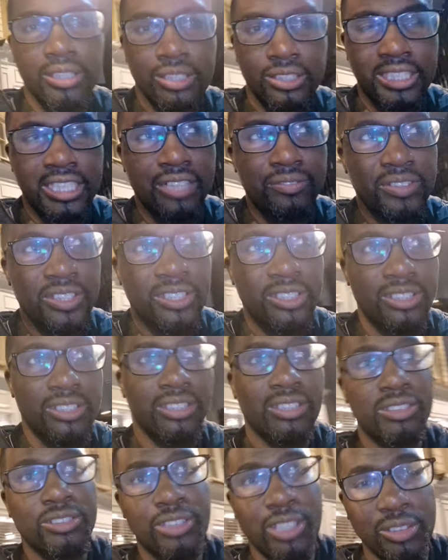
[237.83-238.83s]
Kevin
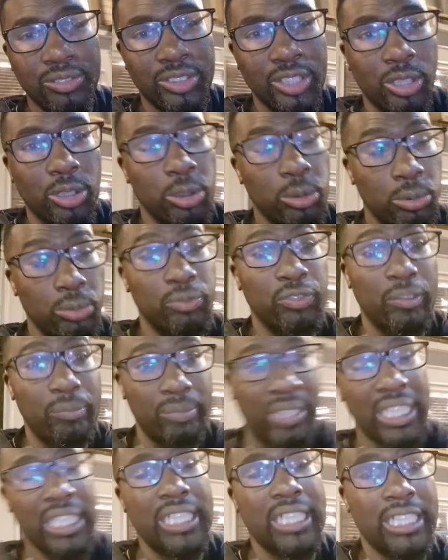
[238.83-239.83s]
Danzo, who for
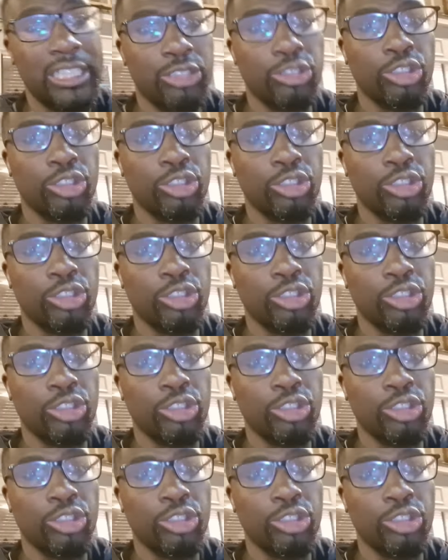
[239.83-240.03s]
me is